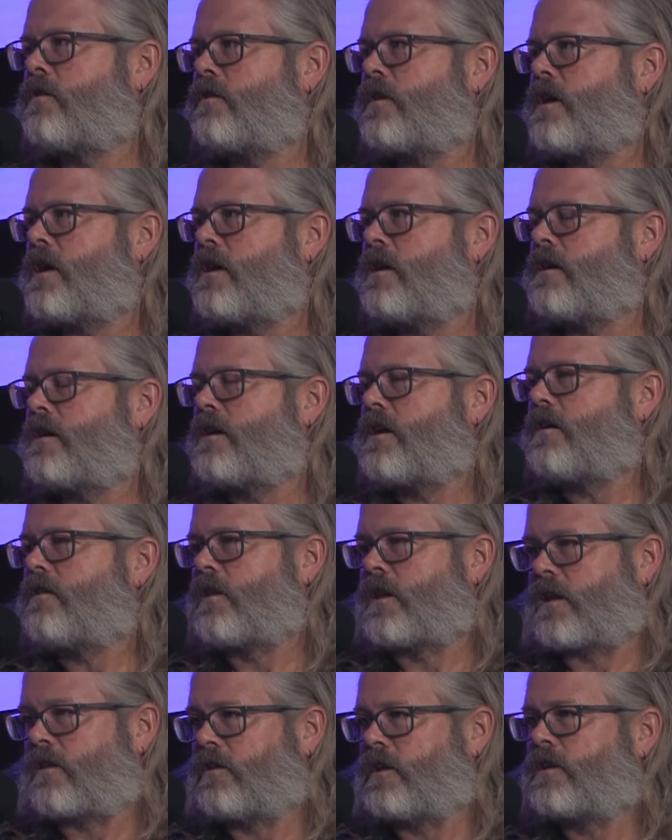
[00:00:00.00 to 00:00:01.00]
And
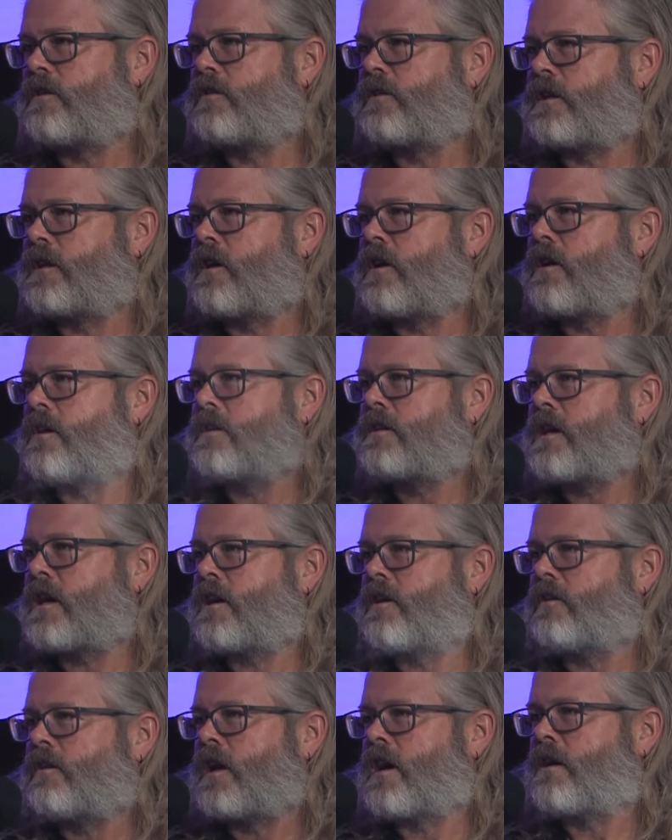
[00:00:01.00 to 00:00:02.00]
like literally our entire
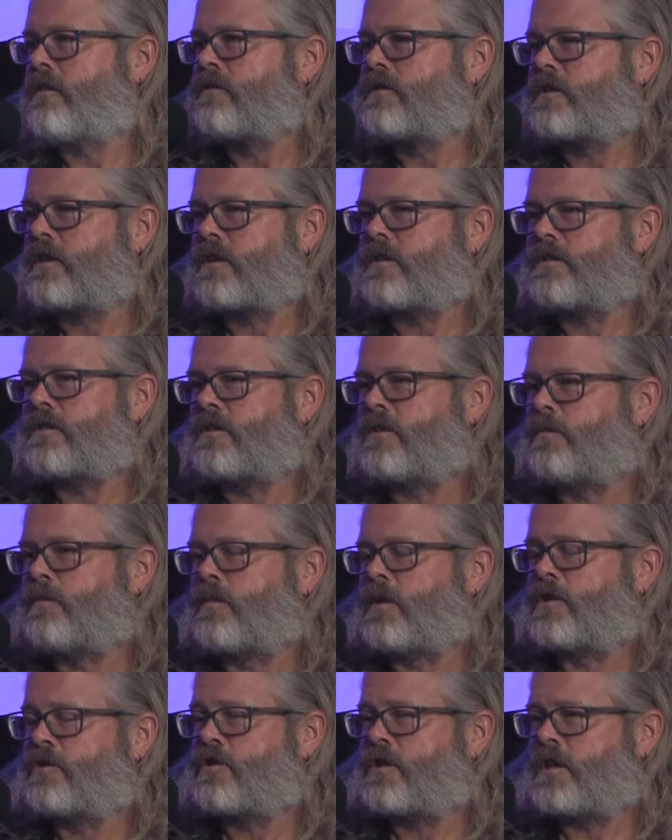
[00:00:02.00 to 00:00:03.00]
lives, because the
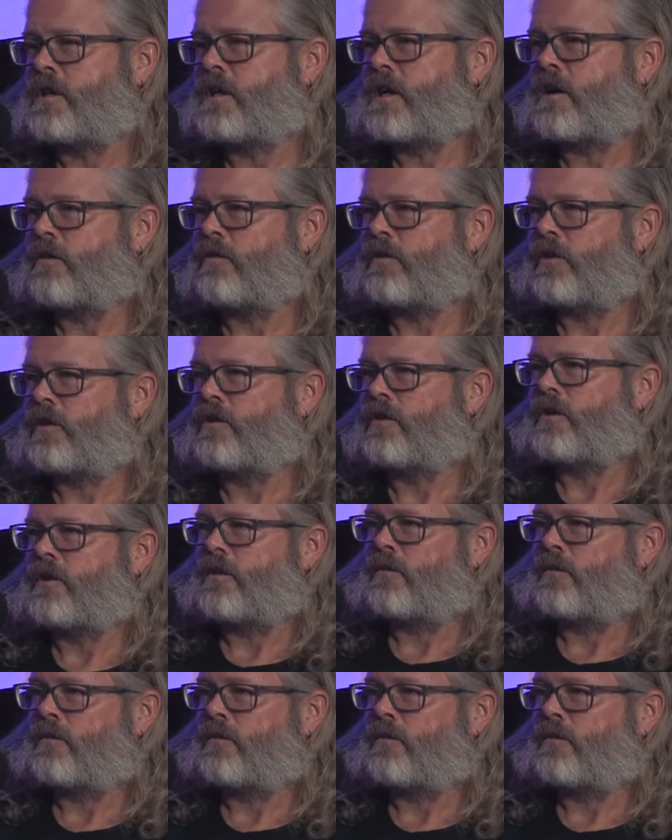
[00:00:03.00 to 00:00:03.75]
machine got really good at